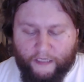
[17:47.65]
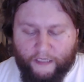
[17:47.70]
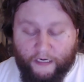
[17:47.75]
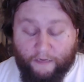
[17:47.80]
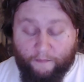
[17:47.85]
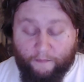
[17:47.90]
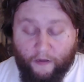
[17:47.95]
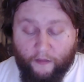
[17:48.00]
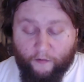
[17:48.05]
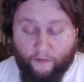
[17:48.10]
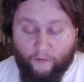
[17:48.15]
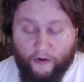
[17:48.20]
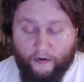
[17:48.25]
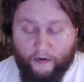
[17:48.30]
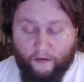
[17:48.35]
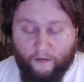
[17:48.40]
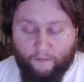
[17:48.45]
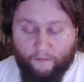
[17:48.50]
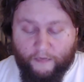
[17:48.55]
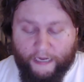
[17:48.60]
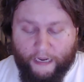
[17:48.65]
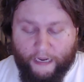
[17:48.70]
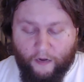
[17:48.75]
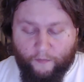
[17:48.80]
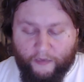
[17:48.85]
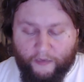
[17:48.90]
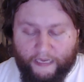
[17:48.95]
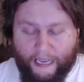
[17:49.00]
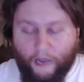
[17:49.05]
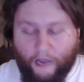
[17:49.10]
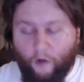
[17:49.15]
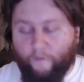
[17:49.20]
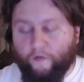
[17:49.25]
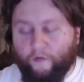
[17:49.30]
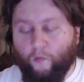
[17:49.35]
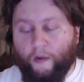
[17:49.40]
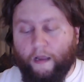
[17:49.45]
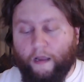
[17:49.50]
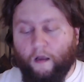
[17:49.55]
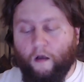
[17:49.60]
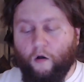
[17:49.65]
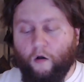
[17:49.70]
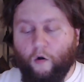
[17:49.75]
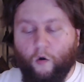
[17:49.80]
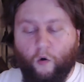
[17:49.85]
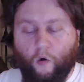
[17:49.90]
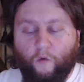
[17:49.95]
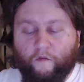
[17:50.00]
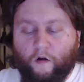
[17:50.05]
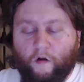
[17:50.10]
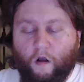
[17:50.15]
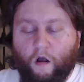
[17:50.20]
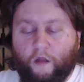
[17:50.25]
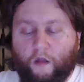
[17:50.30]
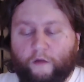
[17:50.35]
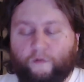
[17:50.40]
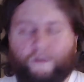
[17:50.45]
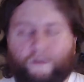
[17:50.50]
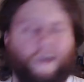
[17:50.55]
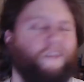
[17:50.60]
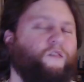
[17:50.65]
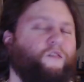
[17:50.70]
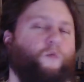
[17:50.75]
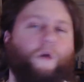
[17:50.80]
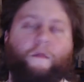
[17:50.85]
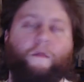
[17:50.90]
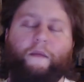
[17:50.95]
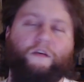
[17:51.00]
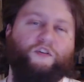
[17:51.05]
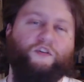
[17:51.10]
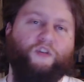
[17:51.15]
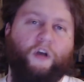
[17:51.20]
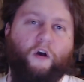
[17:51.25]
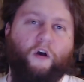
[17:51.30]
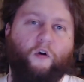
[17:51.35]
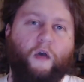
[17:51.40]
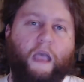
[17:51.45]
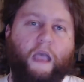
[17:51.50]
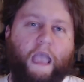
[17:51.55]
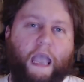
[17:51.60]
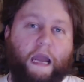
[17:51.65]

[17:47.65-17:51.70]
I didn't bother writing them down, but yeah, overall it was an underwhelming show,